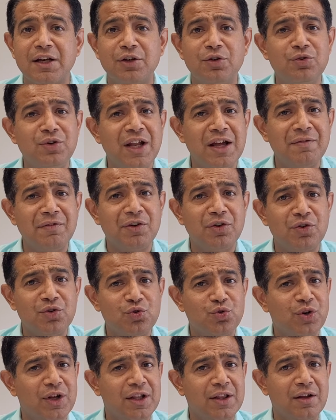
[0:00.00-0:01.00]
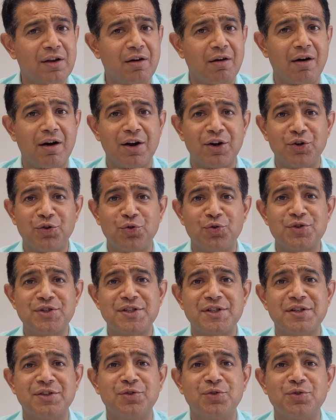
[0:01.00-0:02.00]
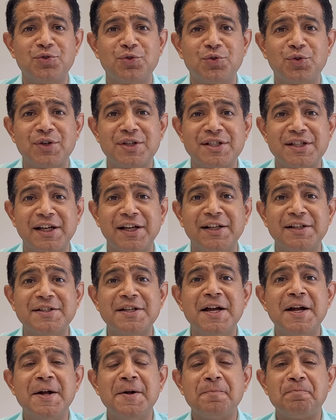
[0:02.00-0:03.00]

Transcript: You never know, today they are door-to-door sales,